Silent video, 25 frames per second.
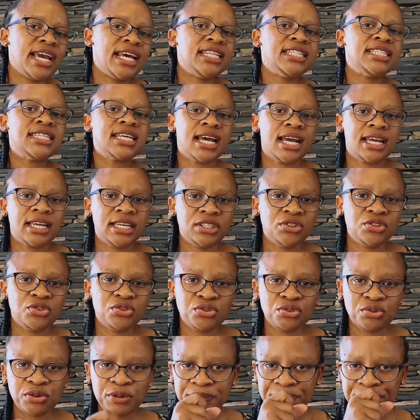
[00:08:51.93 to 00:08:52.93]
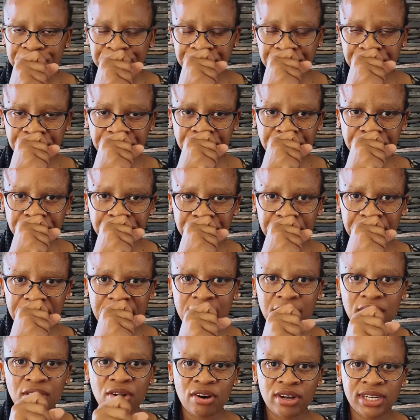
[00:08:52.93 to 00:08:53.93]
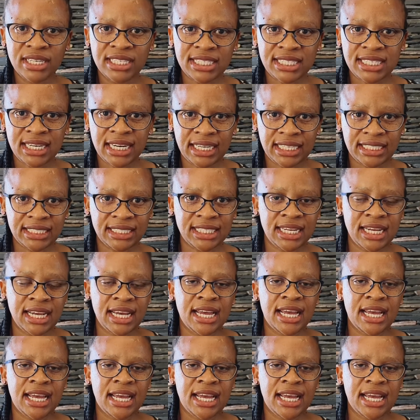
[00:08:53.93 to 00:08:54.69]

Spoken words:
enter into a contract,